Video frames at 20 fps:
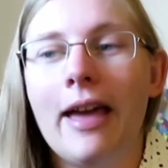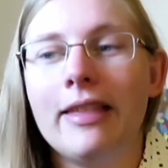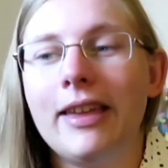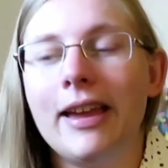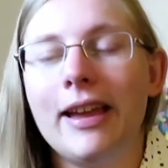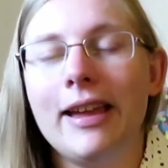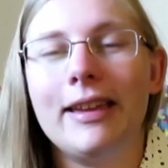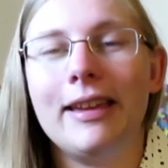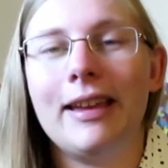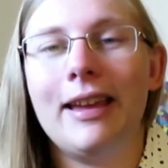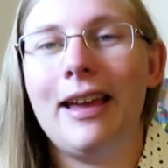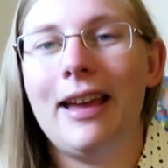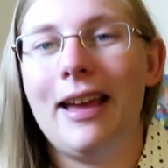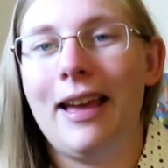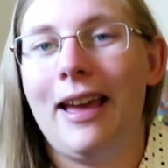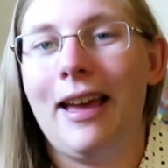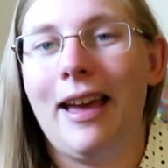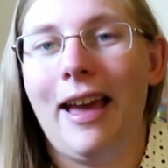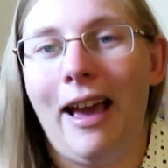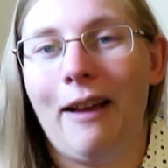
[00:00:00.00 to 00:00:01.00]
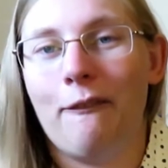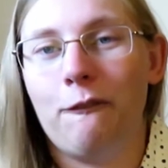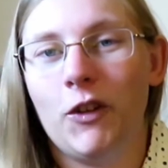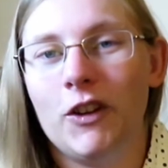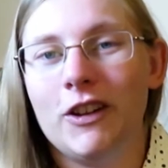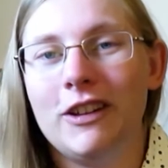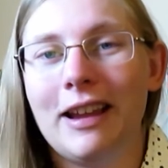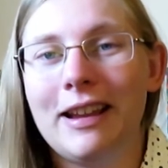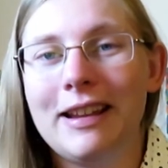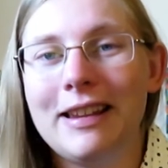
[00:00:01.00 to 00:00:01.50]
Like,
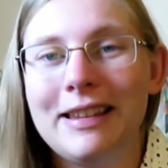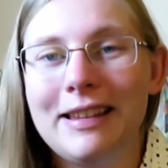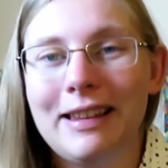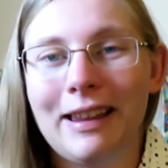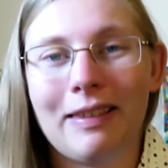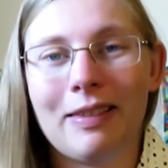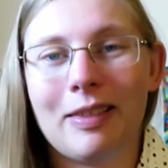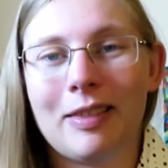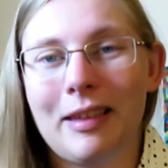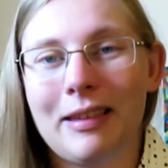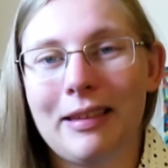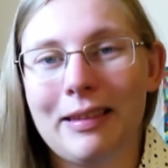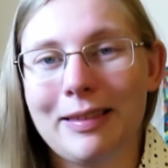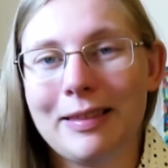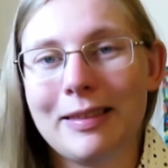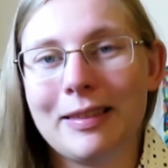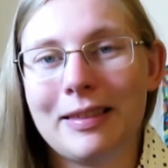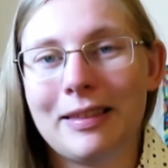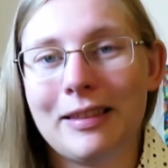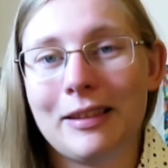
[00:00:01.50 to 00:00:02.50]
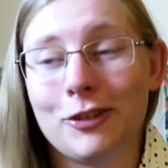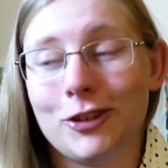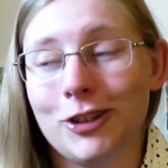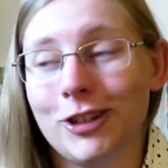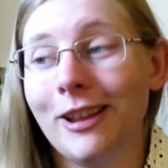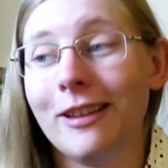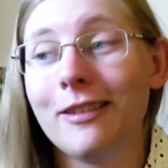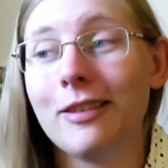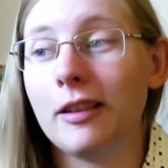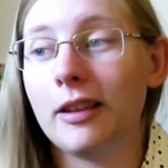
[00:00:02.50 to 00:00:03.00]
Aphrodite does this.
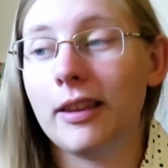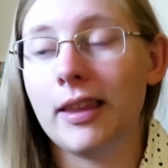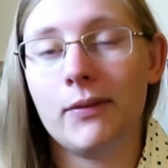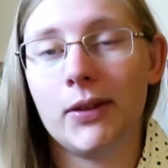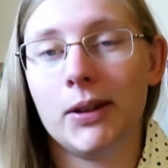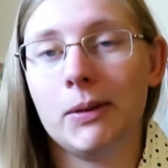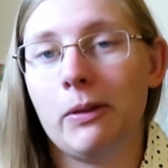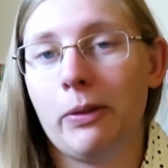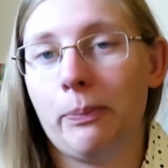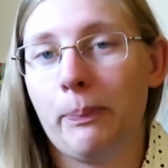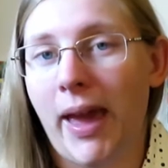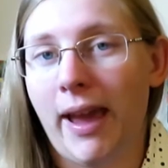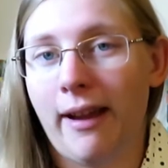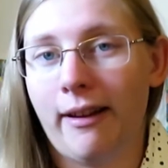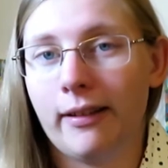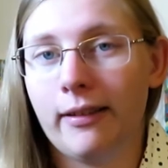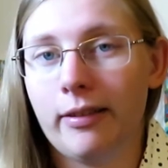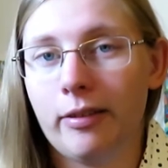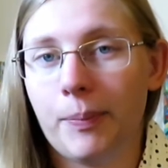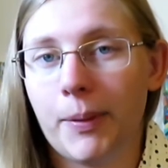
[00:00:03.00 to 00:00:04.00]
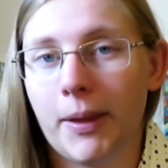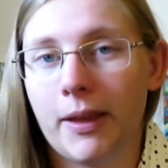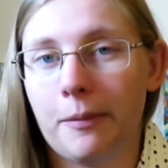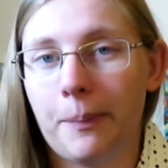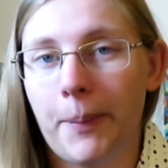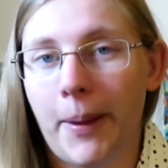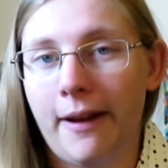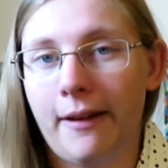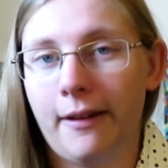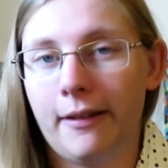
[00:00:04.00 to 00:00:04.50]
She does it even with Paris,
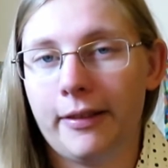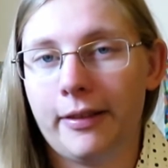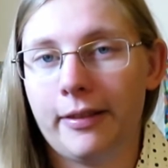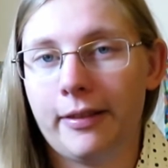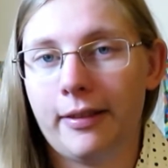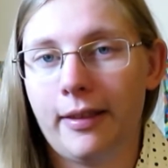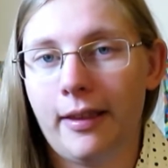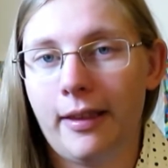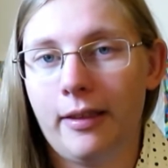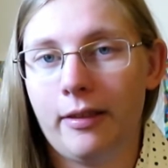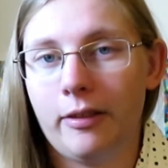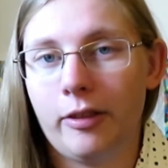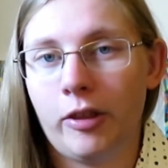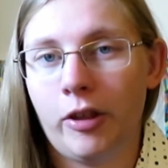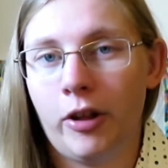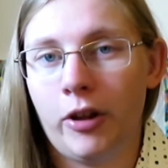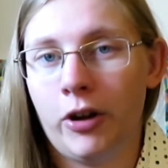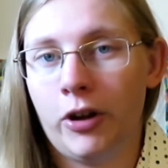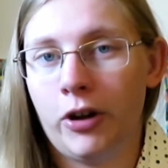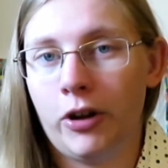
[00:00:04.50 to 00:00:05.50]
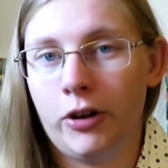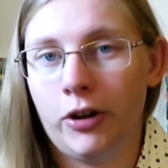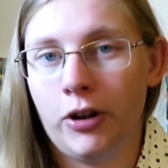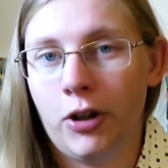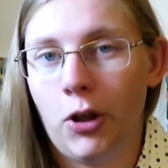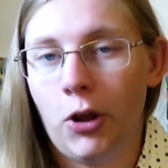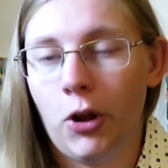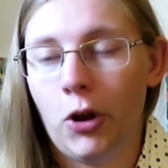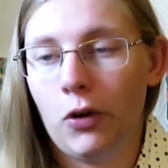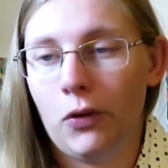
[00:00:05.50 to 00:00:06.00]
because Paris is her,
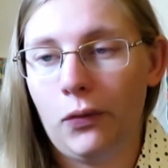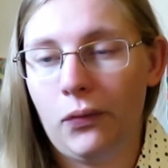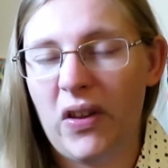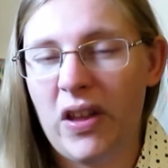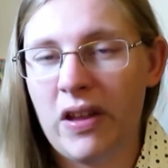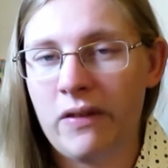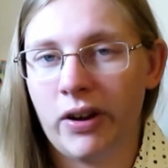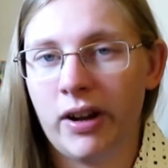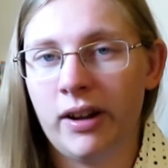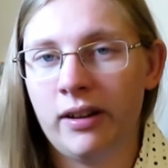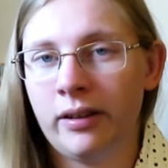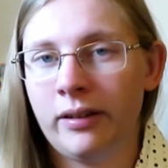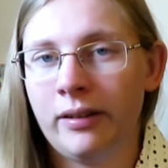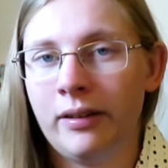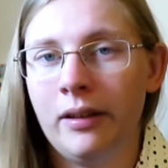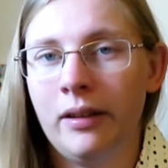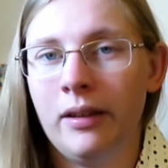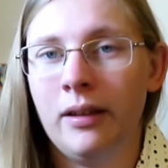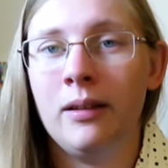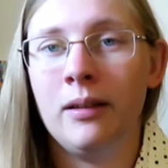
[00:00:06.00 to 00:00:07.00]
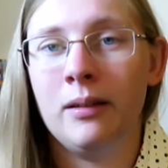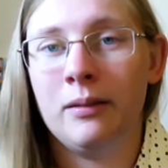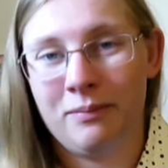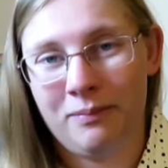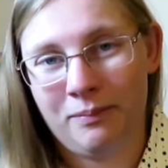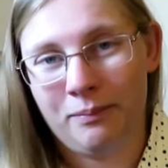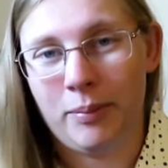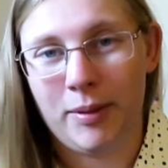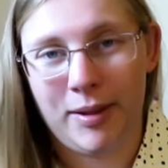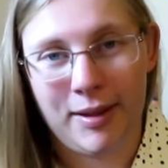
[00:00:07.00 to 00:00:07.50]
her favorite,
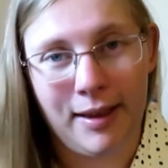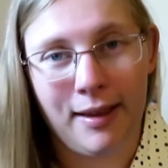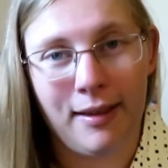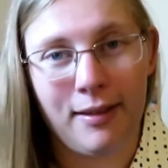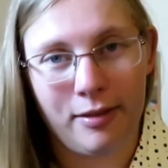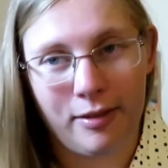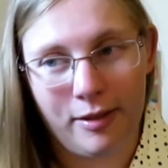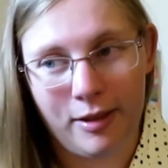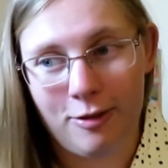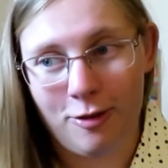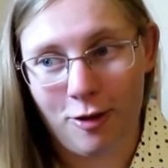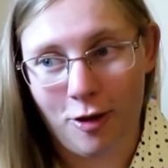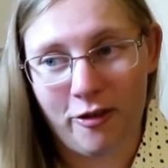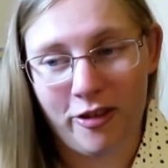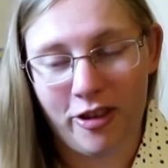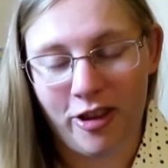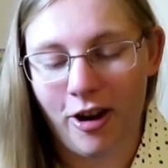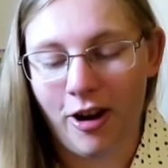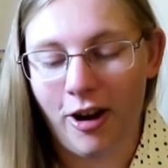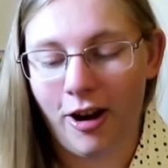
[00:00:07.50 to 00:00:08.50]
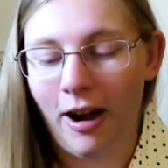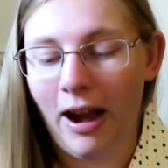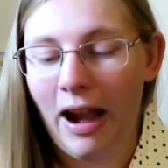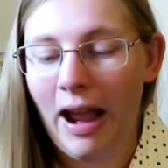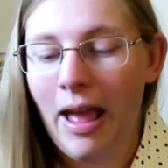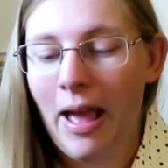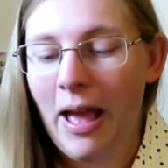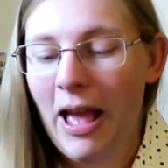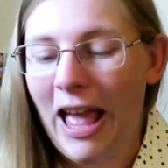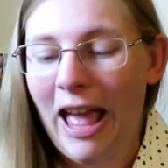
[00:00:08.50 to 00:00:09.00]
because he chose her.
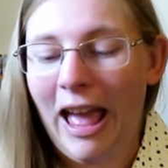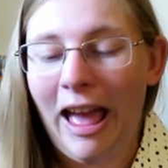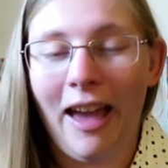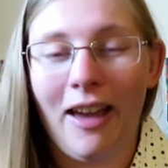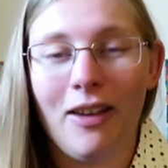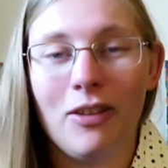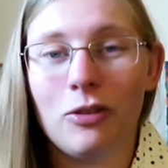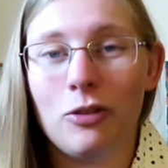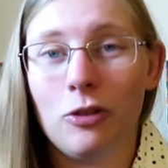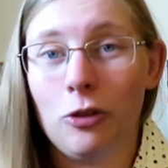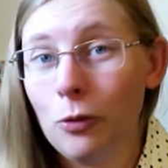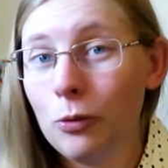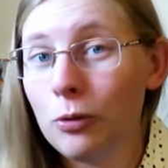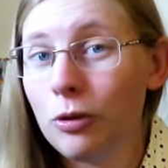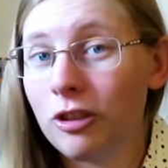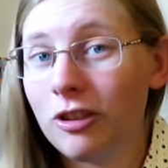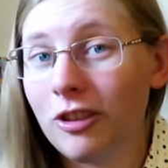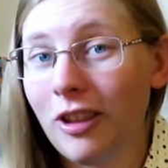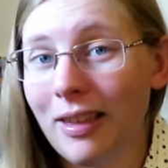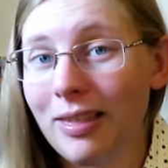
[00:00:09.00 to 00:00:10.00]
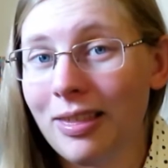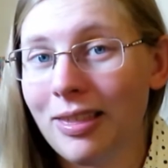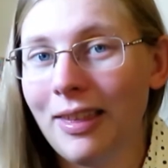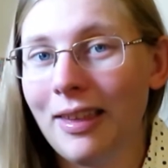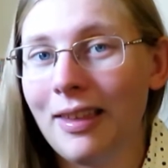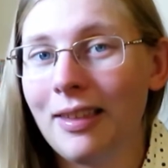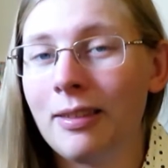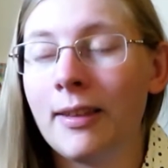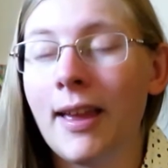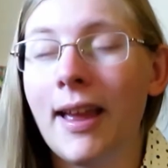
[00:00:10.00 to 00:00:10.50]
Zeus does
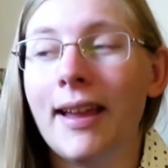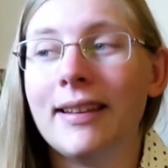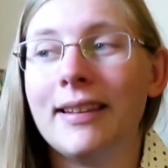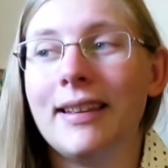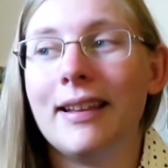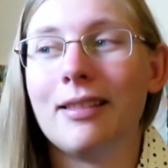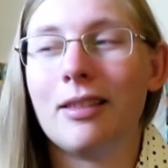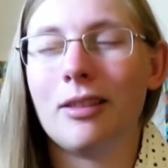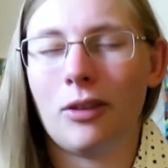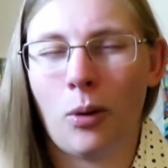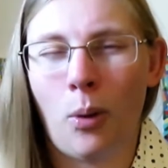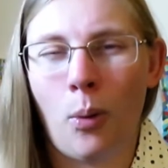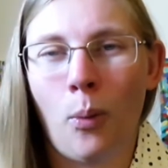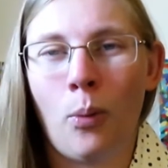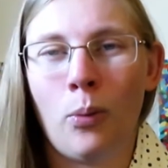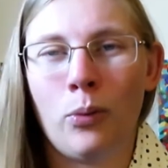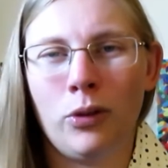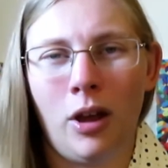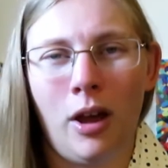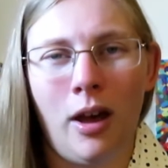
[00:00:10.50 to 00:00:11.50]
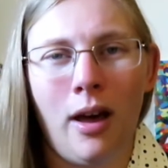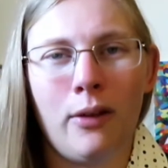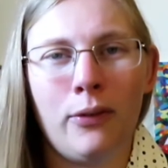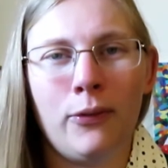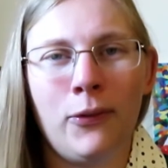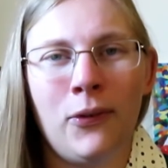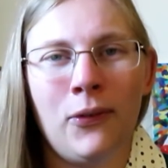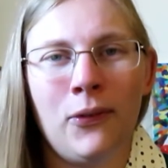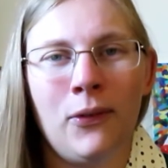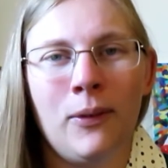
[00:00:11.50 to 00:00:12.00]
this and gets told
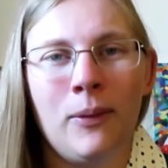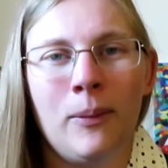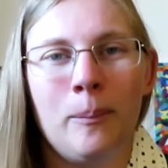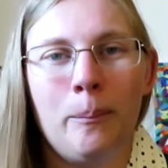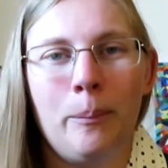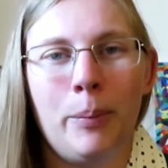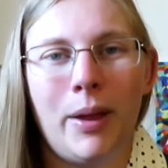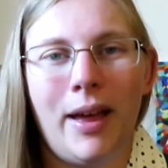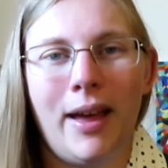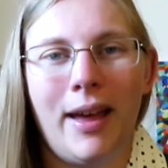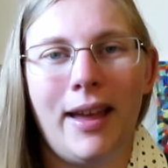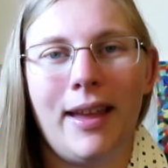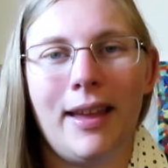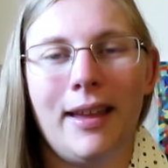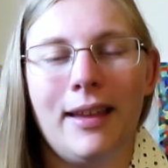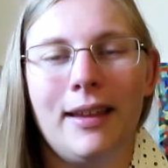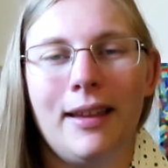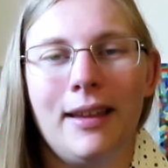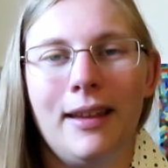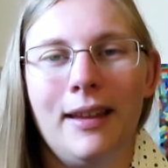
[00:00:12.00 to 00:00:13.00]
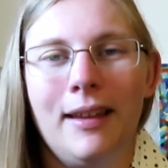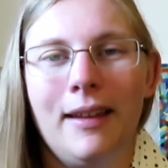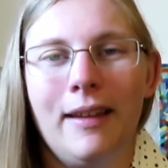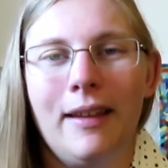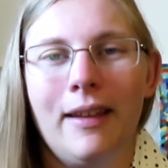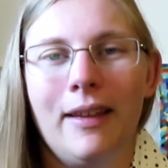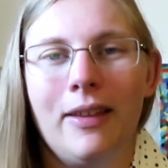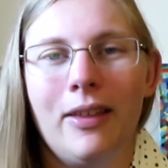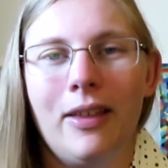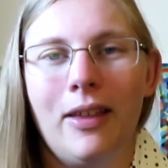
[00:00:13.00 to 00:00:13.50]
off by
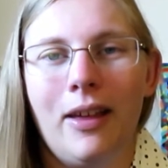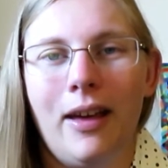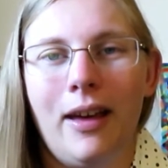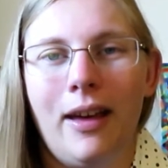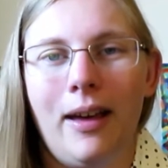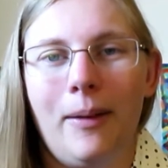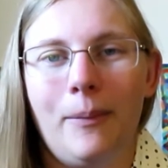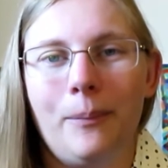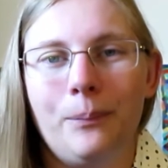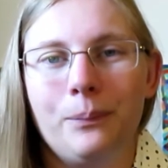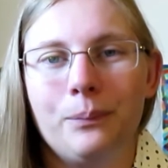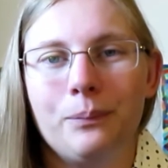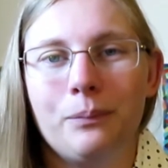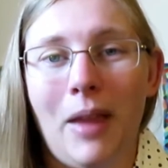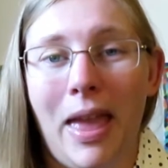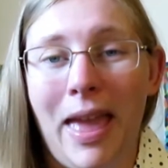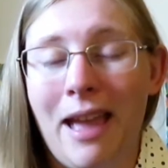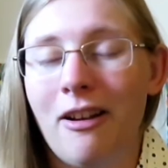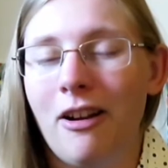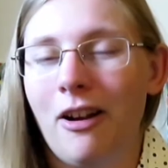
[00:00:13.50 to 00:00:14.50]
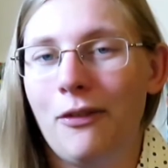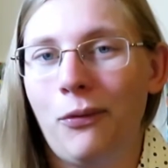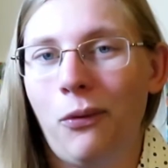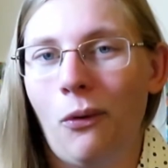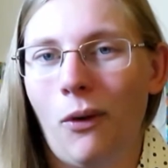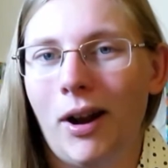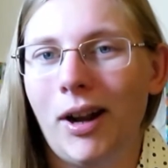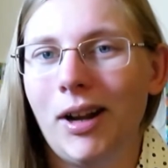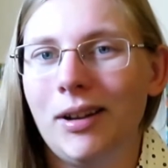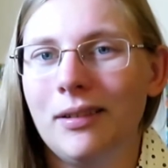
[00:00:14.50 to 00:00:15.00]
um, Hera
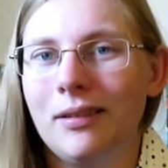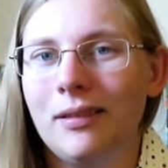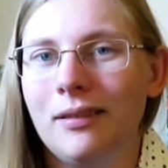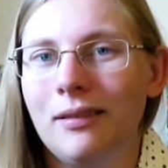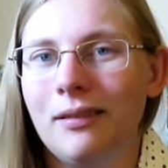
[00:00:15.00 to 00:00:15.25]
for it.